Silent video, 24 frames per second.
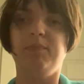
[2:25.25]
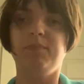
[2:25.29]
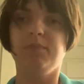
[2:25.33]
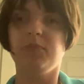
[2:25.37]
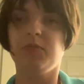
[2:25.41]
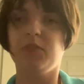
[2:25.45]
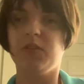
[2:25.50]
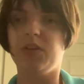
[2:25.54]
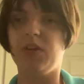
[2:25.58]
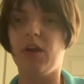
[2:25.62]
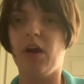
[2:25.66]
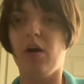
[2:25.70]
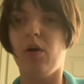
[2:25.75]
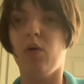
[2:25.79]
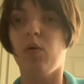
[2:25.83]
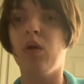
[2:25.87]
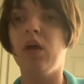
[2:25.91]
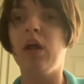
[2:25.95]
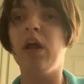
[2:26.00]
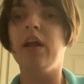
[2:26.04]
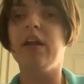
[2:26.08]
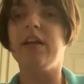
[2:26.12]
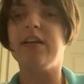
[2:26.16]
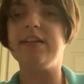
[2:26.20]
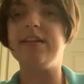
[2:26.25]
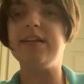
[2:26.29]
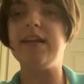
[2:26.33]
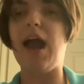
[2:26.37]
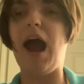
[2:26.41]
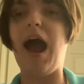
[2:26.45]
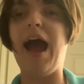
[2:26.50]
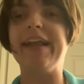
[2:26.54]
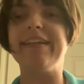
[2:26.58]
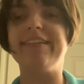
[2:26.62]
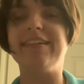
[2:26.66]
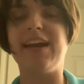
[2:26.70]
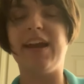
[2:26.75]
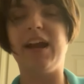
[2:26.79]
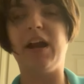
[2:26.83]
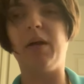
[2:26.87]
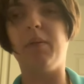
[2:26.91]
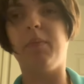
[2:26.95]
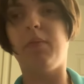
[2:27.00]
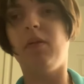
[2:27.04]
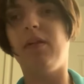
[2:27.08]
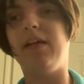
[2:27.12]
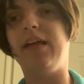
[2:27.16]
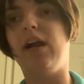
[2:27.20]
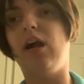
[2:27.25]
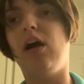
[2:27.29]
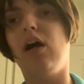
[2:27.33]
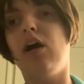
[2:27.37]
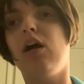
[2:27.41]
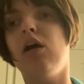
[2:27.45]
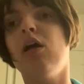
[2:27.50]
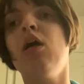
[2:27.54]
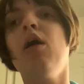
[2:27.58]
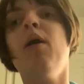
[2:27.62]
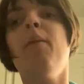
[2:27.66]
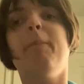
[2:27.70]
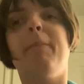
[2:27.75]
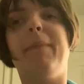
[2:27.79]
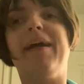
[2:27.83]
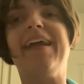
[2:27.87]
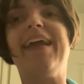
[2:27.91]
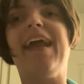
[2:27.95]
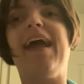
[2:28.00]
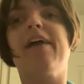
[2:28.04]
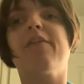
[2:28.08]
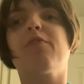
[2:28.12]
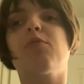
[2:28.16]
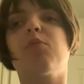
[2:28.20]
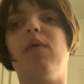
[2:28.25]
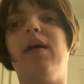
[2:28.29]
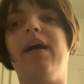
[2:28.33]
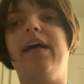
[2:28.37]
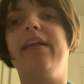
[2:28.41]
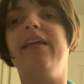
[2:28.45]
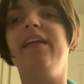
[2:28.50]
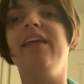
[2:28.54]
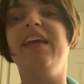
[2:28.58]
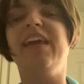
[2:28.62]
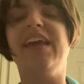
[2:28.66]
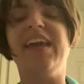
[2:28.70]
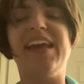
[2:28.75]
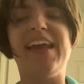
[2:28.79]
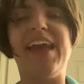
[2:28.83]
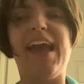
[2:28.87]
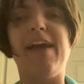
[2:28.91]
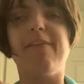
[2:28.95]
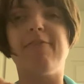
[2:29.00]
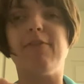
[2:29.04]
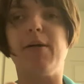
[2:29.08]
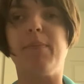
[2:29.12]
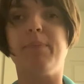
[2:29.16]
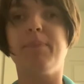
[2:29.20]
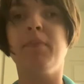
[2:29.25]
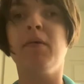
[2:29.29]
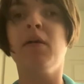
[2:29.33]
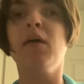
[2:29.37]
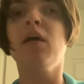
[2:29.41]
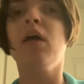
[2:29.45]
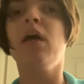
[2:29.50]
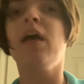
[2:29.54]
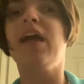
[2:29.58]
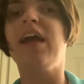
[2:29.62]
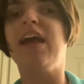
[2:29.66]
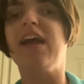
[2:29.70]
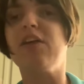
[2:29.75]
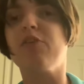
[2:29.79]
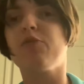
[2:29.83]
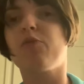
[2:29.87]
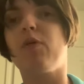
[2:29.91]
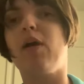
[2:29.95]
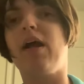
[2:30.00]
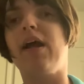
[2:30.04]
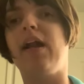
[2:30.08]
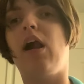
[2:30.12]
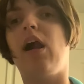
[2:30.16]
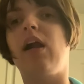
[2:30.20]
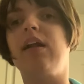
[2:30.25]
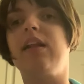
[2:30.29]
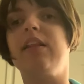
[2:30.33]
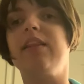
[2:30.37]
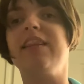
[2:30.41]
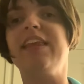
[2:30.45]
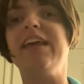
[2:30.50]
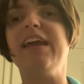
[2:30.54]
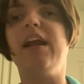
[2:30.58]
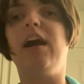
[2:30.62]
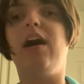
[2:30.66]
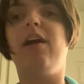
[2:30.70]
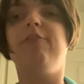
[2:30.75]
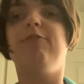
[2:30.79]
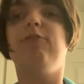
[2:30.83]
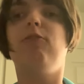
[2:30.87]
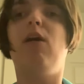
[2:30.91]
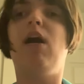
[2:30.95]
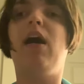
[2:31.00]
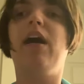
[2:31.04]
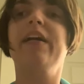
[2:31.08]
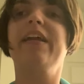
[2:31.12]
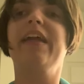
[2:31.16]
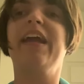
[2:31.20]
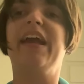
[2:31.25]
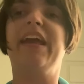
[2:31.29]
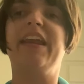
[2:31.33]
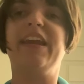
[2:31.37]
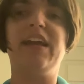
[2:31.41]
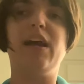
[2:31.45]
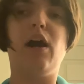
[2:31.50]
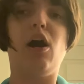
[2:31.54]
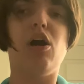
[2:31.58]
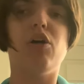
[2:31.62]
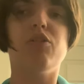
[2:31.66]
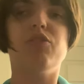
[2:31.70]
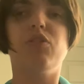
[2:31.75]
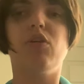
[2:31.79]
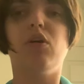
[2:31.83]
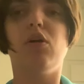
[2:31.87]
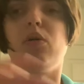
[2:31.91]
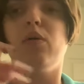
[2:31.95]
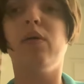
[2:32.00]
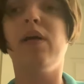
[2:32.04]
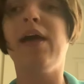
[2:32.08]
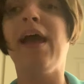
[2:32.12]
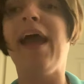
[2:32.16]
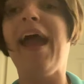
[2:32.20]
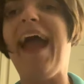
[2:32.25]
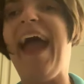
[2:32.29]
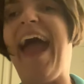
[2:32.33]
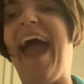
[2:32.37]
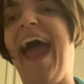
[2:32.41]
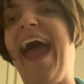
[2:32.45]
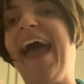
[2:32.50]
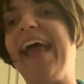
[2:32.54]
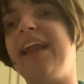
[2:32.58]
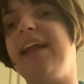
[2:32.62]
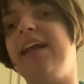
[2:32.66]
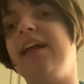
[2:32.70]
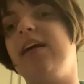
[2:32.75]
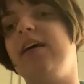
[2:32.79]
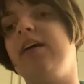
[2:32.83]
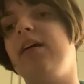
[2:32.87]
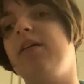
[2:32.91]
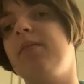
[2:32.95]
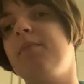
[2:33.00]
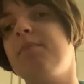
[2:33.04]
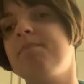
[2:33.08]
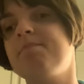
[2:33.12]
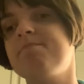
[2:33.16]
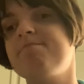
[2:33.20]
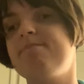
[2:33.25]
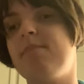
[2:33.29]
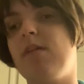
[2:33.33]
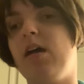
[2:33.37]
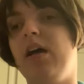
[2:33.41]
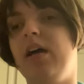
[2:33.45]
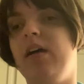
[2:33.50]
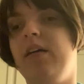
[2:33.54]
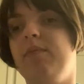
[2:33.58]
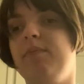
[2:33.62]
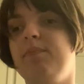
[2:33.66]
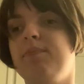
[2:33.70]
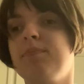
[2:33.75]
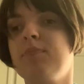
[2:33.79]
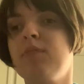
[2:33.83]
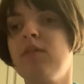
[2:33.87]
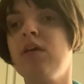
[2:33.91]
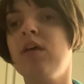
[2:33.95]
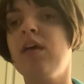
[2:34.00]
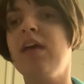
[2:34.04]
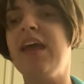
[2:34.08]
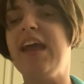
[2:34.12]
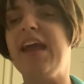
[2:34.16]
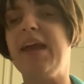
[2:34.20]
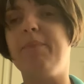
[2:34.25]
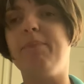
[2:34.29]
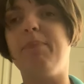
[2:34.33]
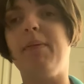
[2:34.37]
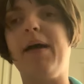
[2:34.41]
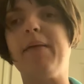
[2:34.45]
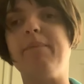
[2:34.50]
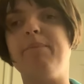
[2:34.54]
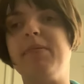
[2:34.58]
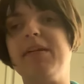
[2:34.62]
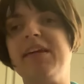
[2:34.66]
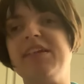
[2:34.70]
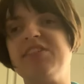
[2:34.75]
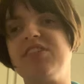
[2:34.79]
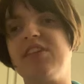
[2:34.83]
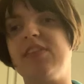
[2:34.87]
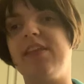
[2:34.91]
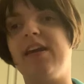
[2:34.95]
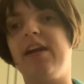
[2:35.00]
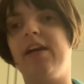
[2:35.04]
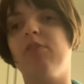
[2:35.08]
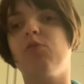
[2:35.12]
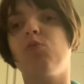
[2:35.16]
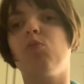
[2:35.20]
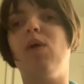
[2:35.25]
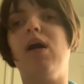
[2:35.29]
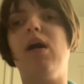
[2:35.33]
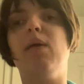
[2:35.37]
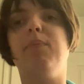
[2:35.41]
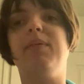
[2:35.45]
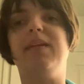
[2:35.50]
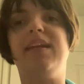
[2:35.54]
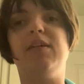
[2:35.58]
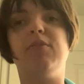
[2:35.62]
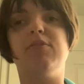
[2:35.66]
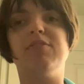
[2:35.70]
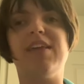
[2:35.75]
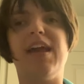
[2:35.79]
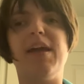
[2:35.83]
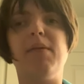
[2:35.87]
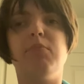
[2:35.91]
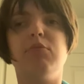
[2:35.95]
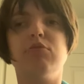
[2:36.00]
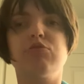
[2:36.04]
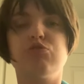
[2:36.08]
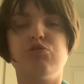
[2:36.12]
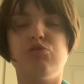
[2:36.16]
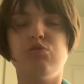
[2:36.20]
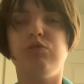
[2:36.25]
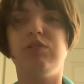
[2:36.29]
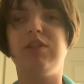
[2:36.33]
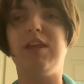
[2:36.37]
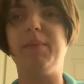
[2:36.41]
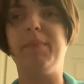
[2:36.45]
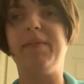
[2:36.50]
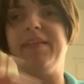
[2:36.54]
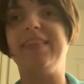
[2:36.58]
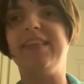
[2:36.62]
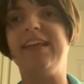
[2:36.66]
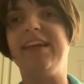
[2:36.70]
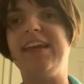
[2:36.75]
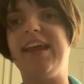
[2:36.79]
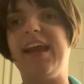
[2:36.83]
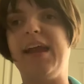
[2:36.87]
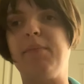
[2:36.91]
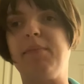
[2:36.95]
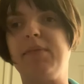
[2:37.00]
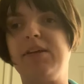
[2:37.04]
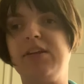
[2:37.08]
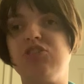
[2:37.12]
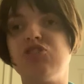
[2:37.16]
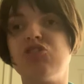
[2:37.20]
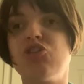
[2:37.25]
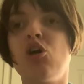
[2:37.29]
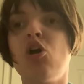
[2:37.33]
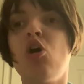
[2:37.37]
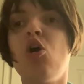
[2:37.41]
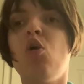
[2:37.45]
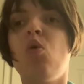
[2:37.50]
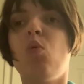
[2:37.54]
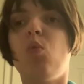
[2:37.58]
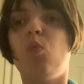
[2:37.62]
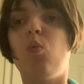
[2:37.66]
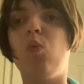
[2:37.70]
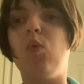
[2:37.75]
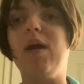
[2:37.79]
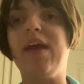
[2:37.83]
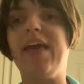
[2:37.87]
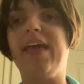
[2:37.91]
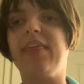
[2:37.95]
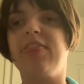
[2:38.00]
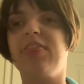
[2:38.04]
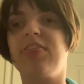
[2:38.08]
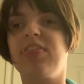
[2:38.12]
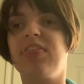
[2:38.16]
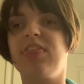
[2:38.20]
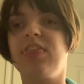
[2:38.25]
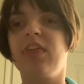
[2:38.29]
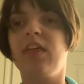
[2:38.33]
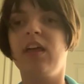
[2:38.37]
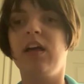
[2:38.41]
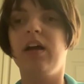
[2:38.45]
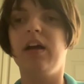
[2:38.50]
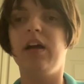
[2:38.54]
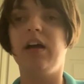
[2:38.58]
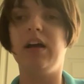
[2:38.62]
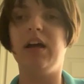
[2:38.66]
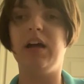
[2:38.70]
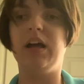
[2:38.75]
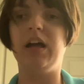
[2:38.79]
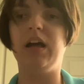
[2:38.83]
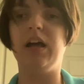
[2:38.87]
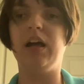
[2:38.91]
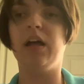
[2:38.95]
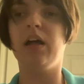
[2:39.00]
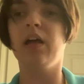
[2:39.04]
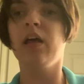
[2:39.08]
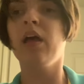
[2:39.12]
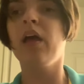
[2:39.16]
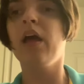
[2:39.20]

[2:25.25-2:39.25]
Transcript: So not terrible at all. But guess what? He gave up his run on a leadoff walk, and he also added a hit-by-pitch in there as well, but he was able to limit the damage with a